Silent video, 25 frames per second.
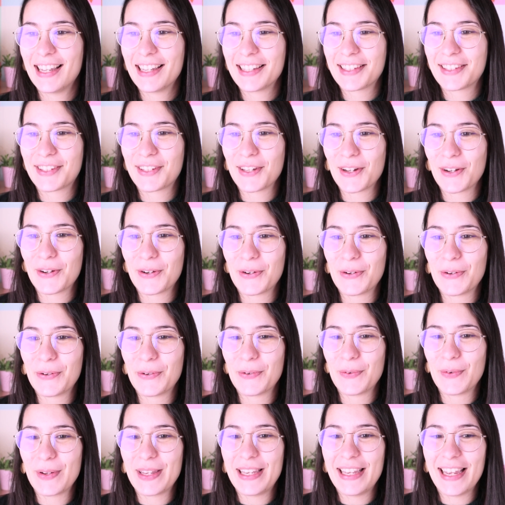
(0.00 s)

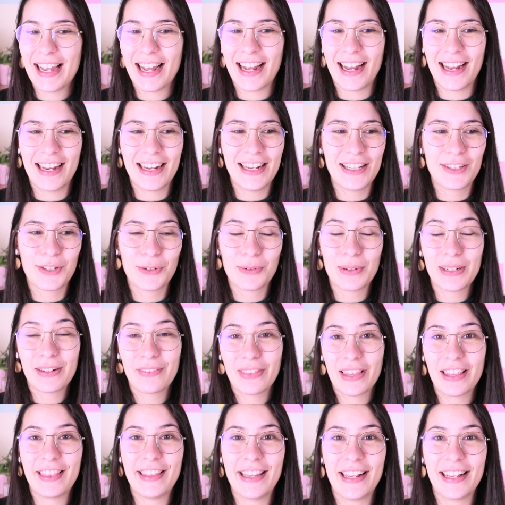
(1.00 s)
So yeah, it's one
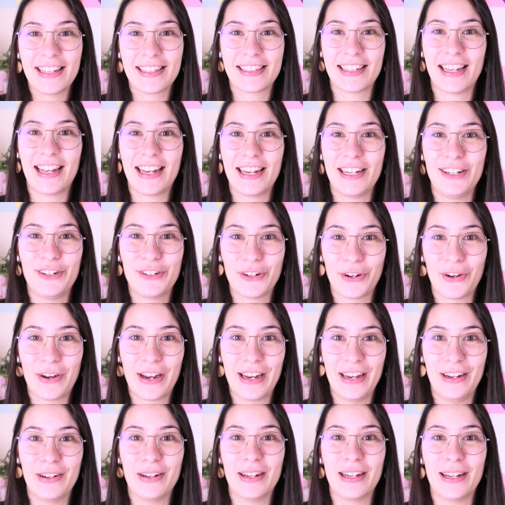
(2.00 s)
of the things I
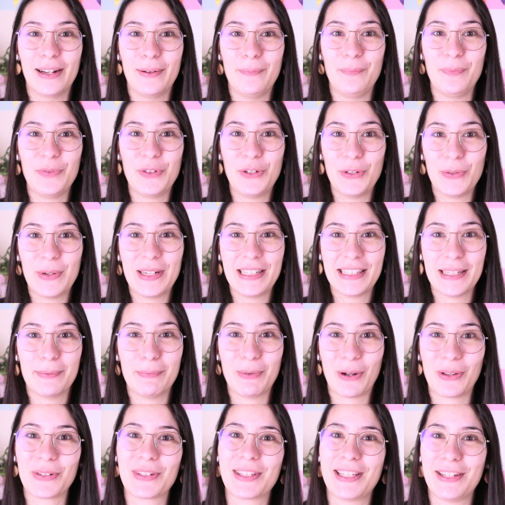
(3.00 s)
enjoy doing the
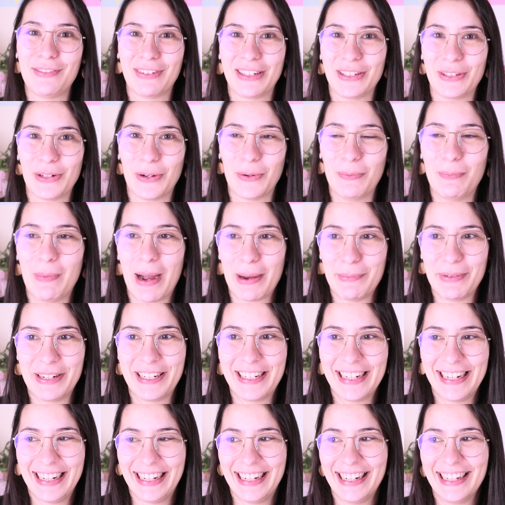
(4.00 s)
most, even though my
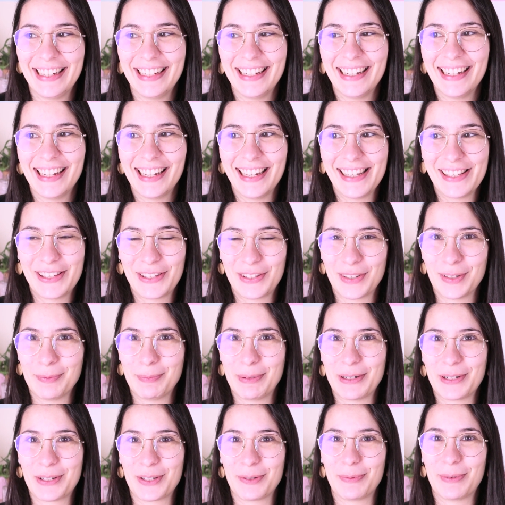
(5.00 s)
machine
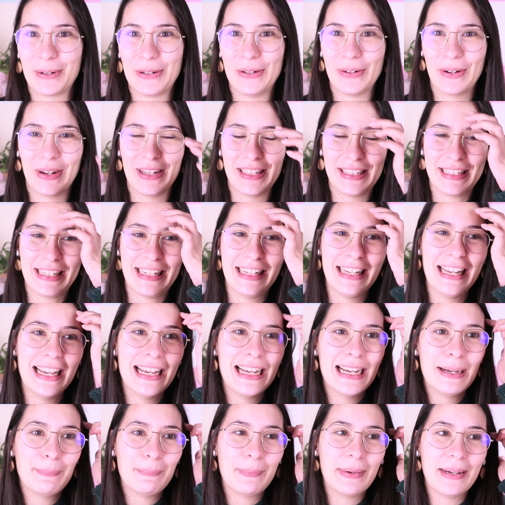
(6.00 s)
super noisy,
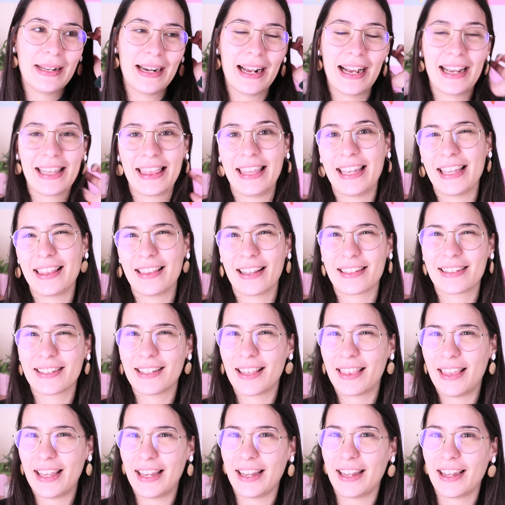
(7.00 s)
but I think that's
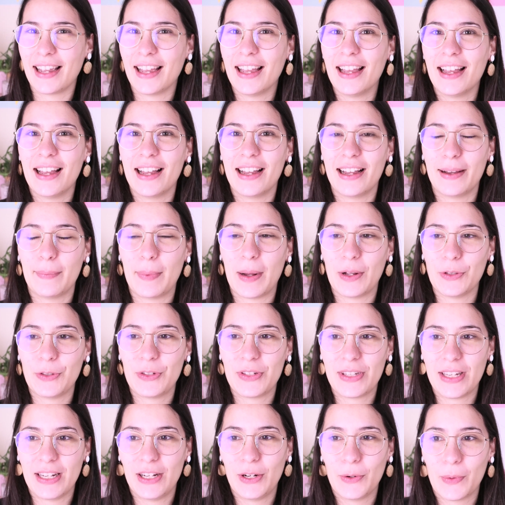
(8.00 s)
the thing about
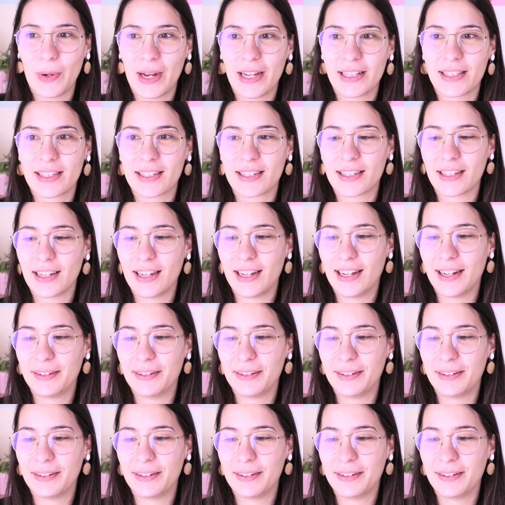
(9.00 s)
silhouettes.